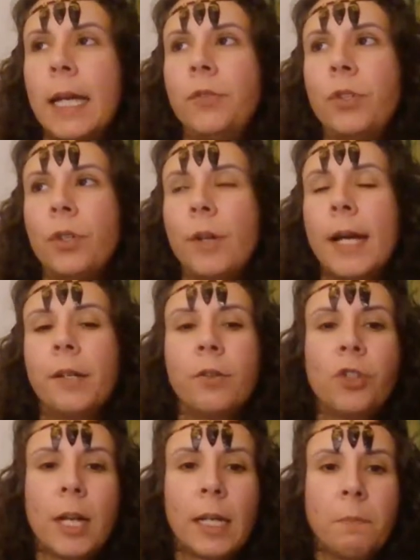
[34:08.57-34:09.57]
and your
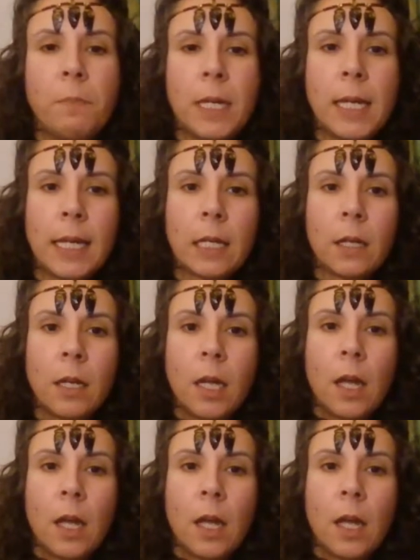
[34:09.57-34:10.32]
energetic being,